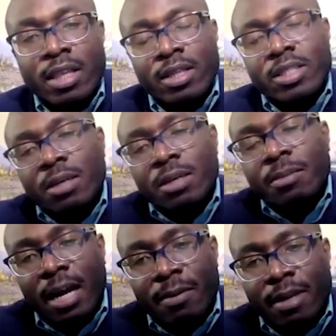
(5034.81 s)
there's
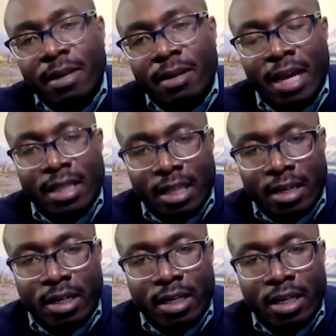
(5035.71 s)
some carbon impact
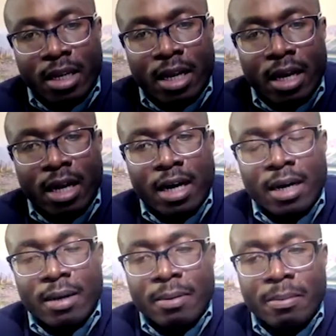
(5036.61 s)
there
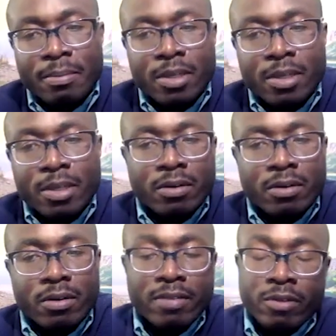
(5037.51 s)
um, you, you,
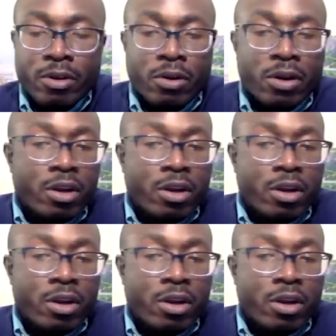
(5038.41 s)
know even